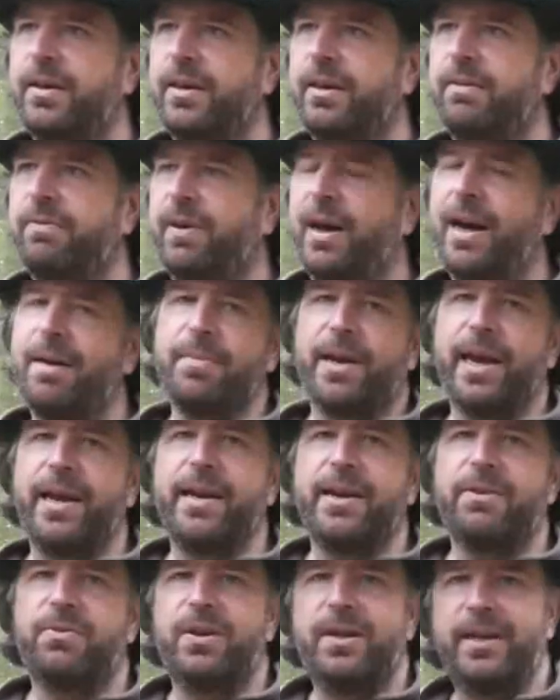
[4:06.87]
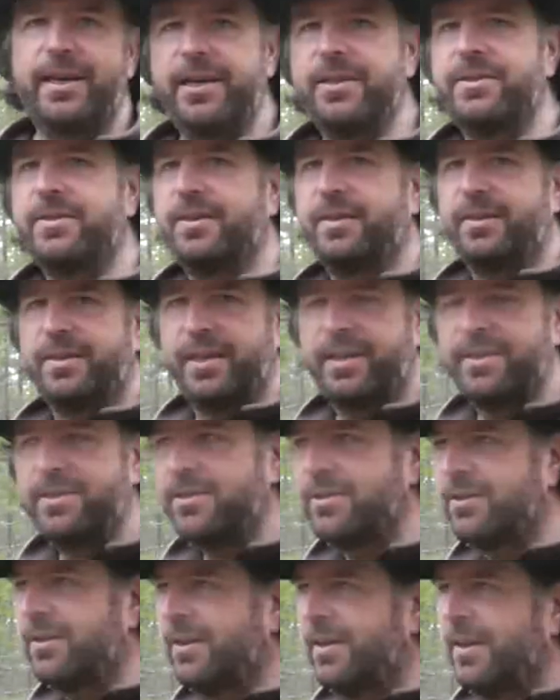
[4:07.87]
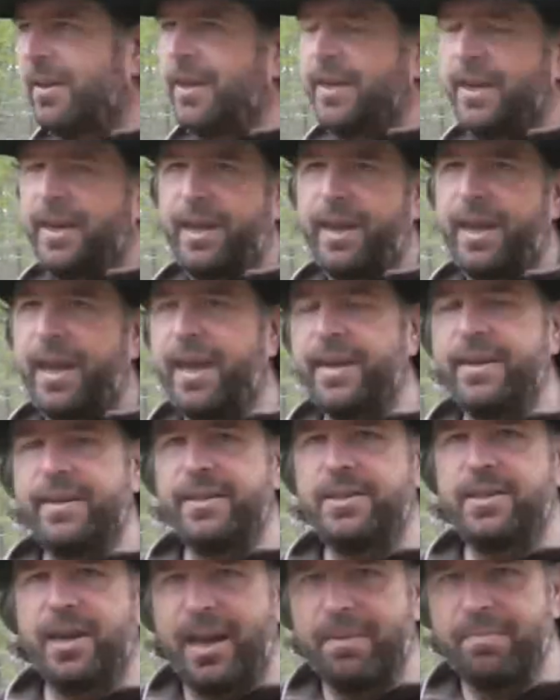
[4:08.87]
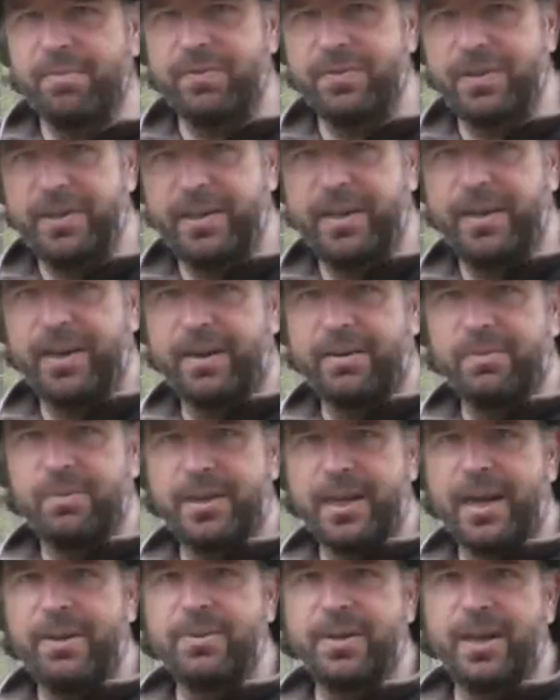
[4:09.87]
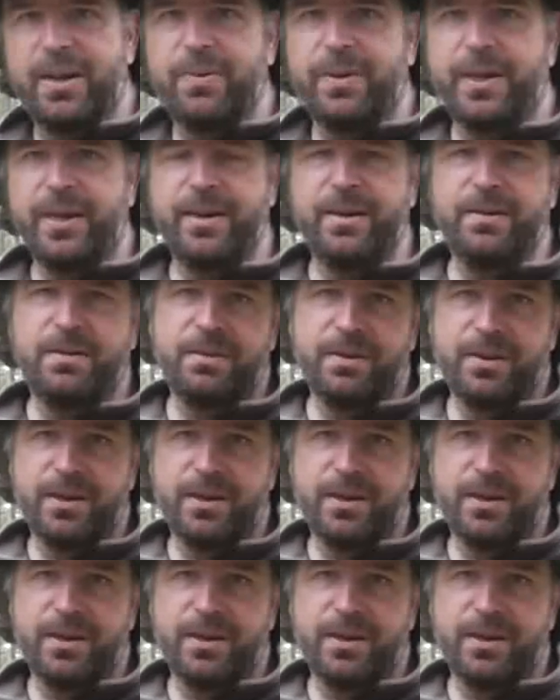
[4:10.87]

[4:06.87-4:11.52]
if I'm getting released in this at any time of the year without knowing